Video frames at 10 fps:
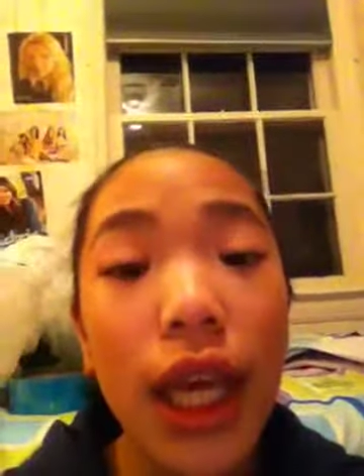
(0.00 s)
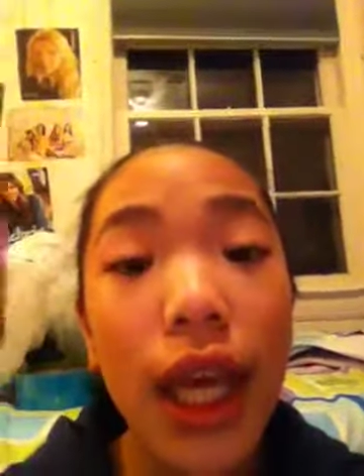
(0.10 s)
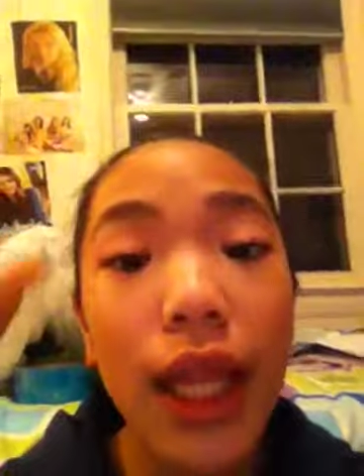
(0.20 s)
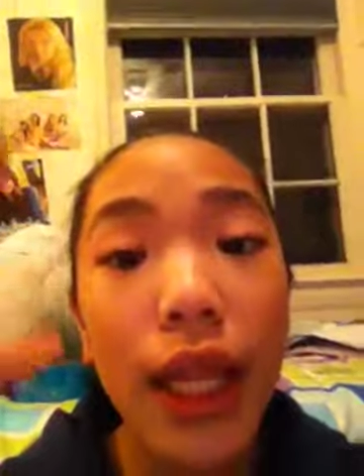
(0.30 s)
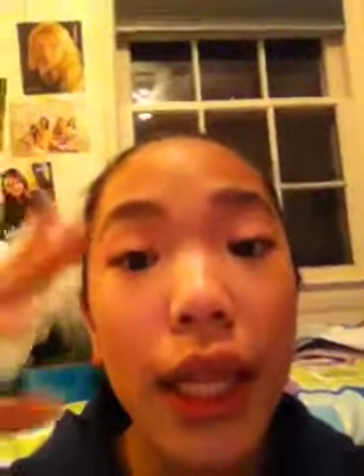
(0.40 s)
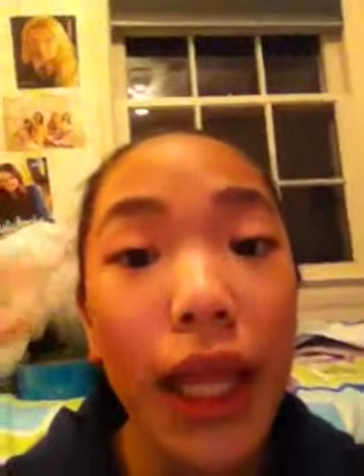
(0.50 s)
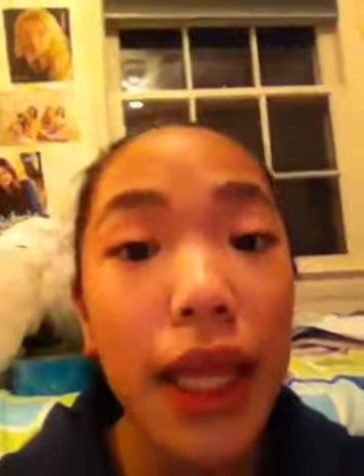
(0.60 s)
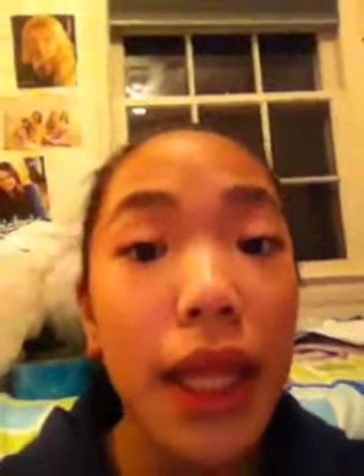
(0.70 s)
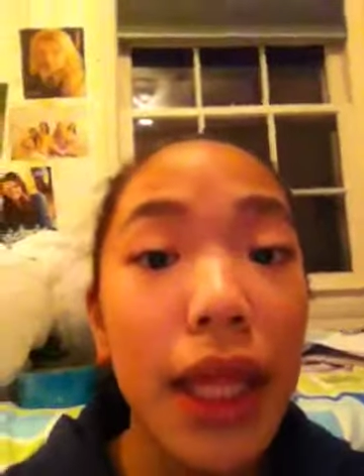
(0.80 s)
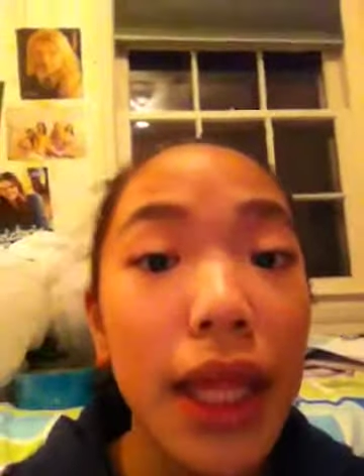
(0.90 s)

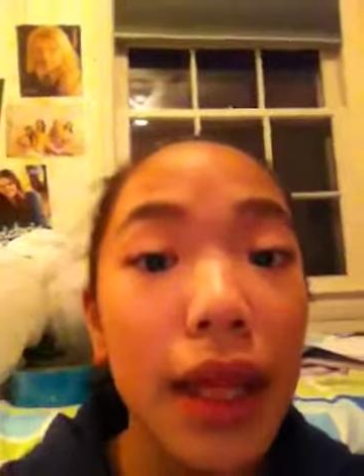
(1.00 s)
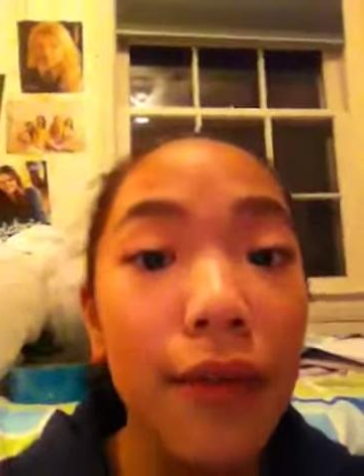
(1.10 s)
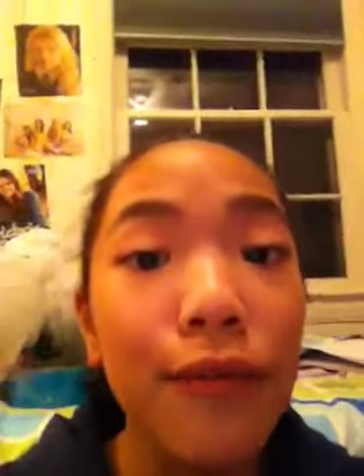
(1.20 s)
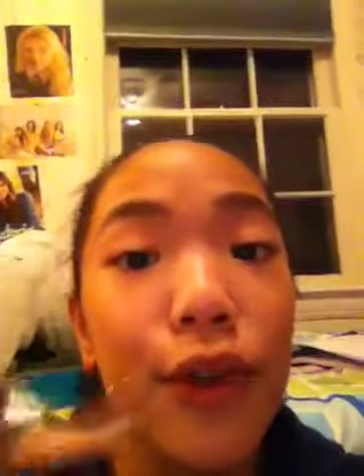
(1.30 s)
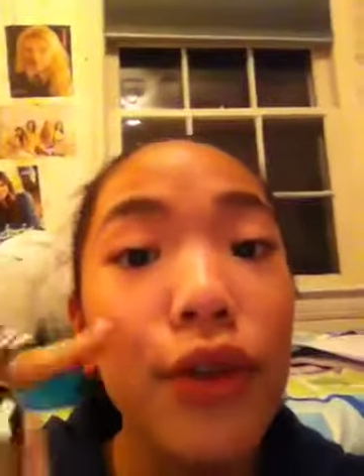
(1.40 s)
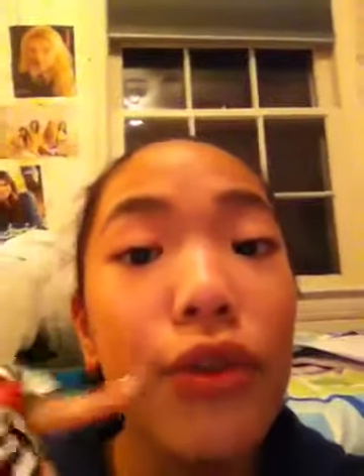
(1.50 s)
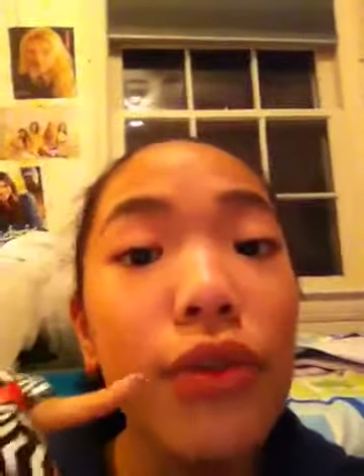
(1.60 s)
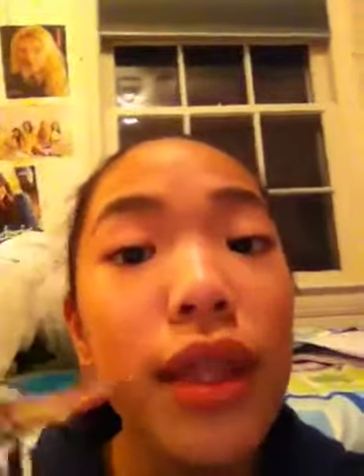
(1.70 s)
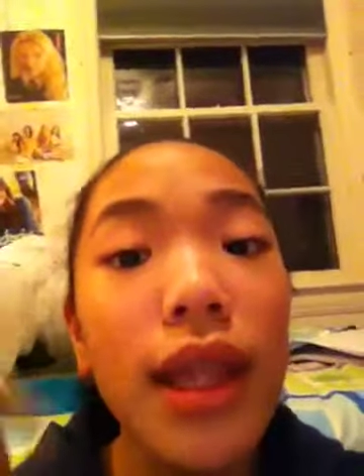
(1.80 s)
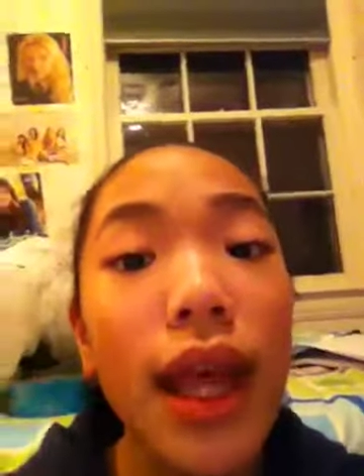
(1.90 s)
consists of
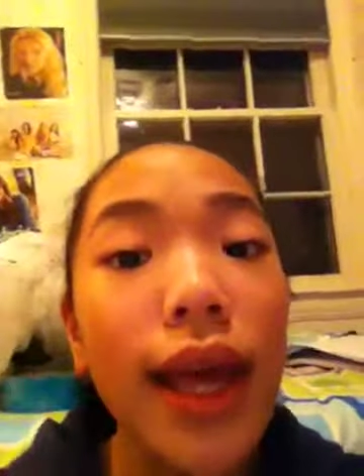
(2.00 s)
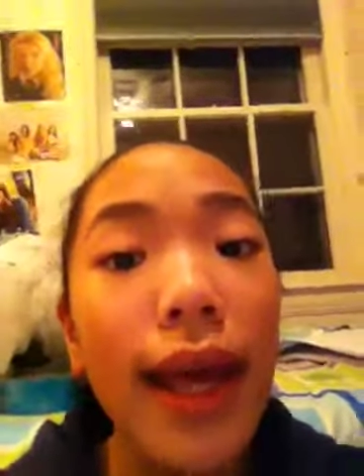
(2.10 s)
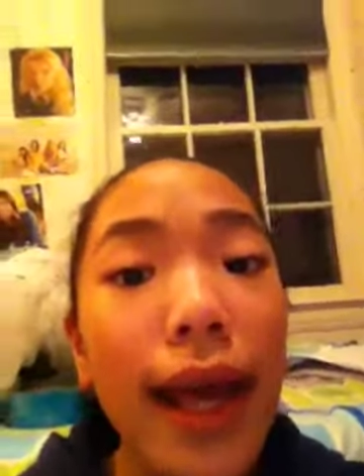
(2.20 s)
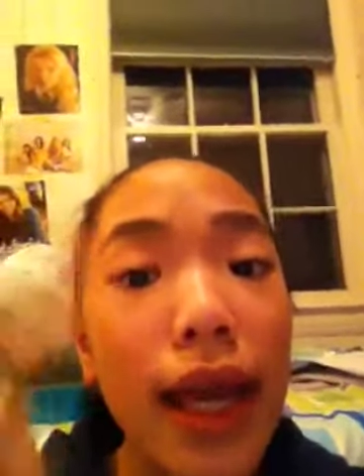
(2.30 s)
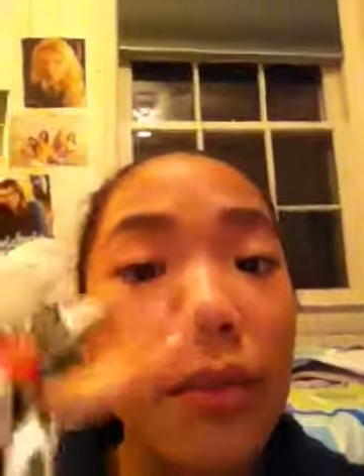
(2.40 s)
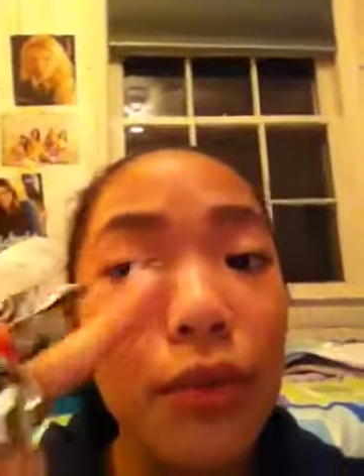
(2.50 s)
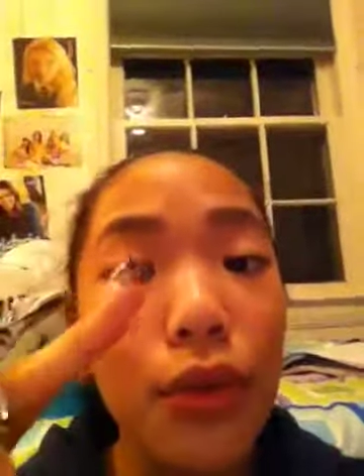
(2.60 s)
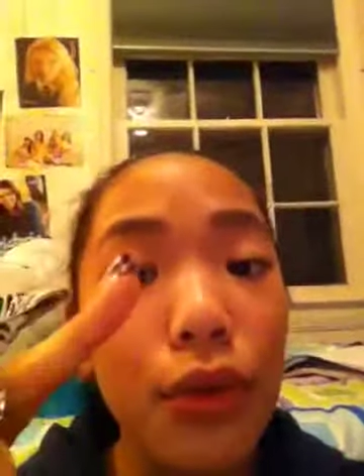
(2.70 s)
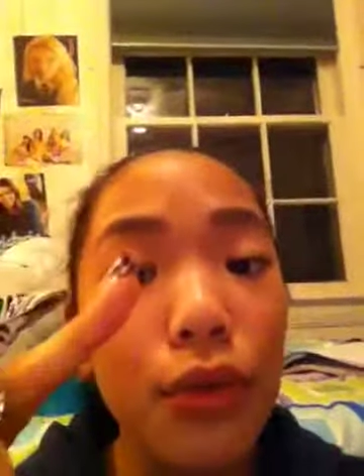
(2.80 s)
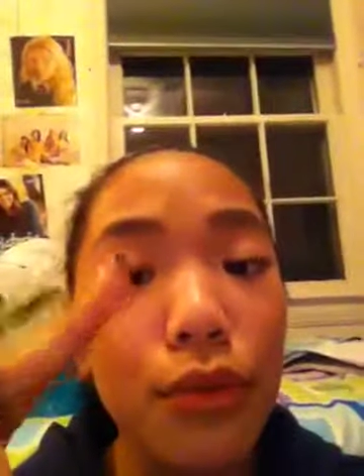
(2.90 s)
nudes and
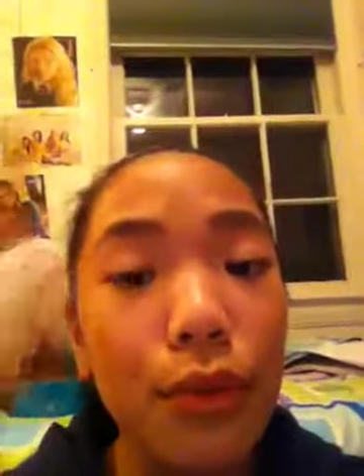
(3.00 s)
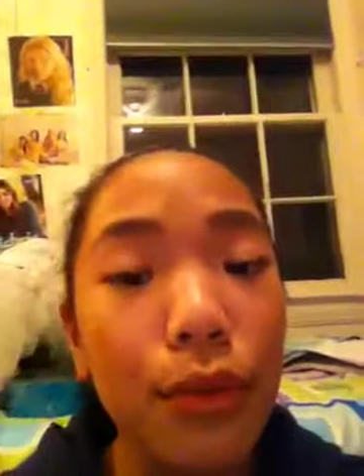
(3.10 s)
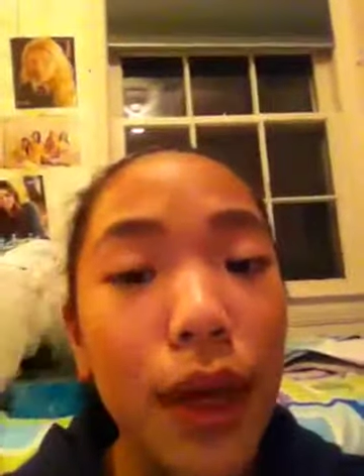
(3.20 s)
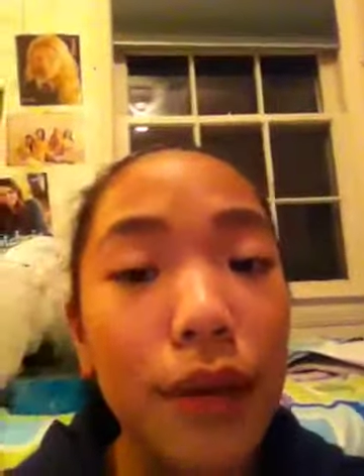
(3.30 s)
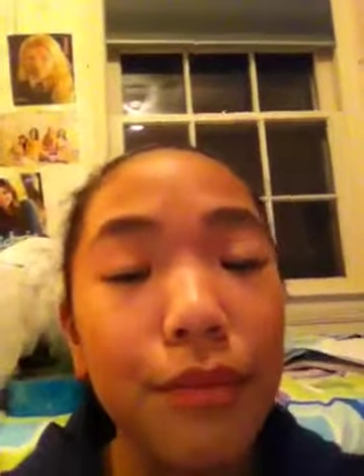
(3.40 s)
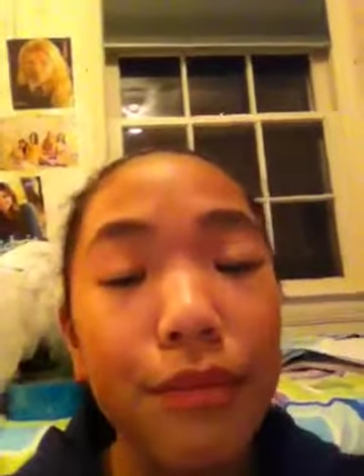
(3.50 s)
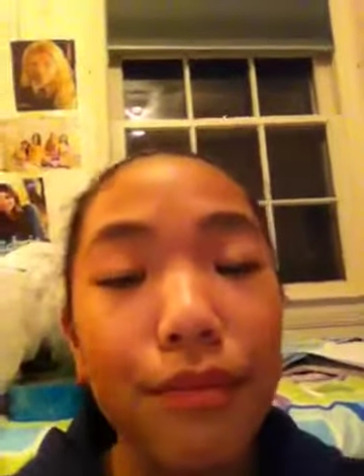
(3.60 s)
blue, but